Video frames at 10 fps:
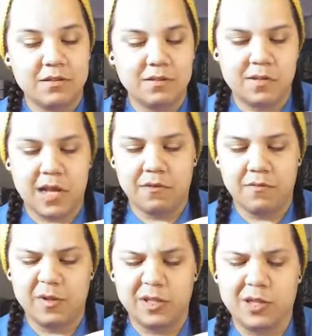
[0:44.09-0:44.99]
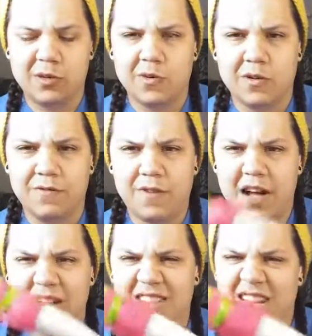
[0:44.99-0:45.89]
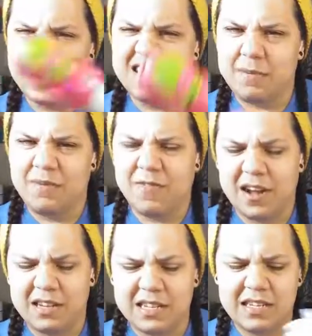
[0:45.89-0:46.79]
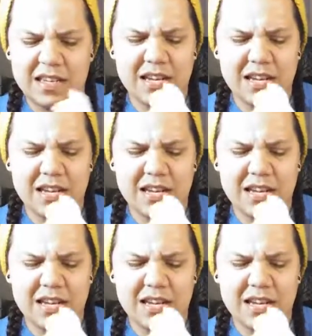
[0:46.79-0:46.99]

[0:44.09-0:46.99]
So this is kind of a really cool find that I ended up finding.